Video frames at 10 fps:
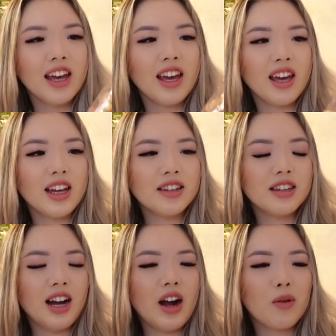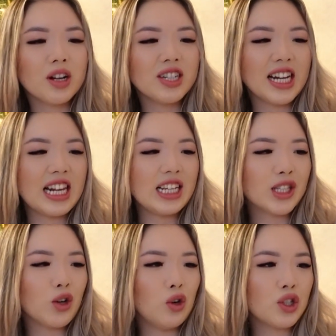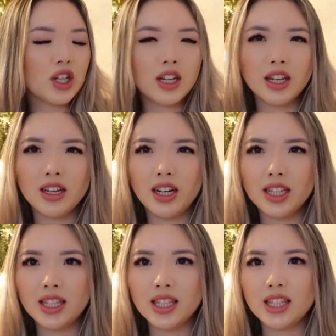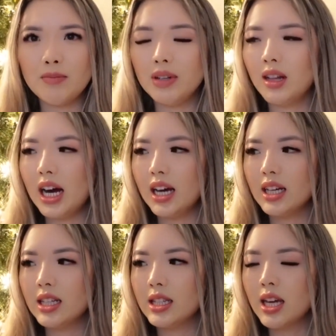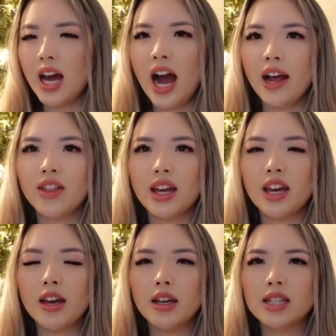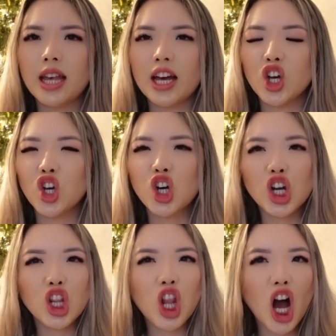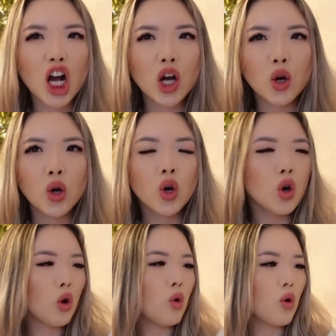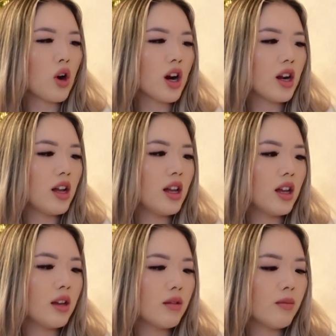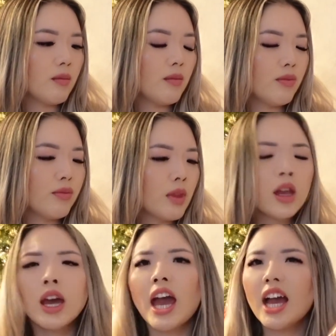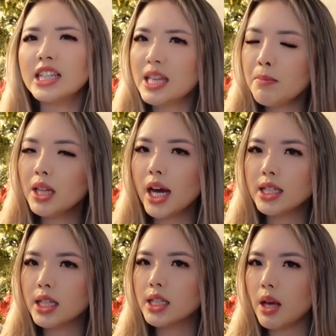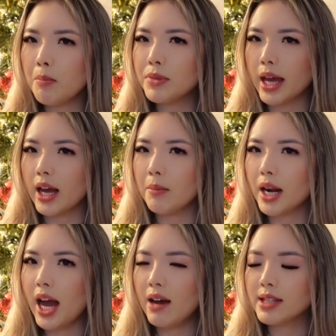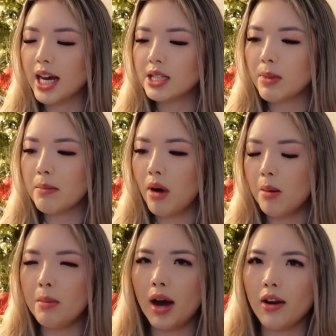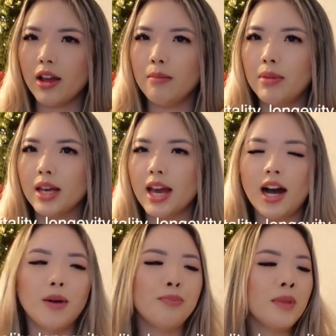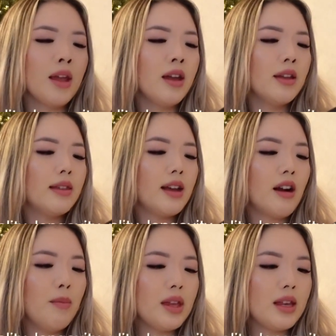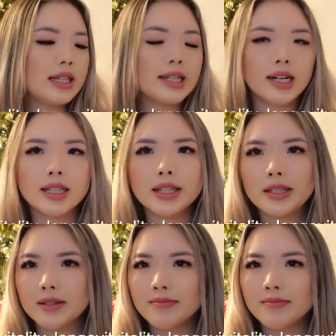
in our Chinese culture, nuts symbolize, I think it's like good luck or it symbolizes something. I'm gonna have to ask my mom about it, but yeah, they got me these nuts.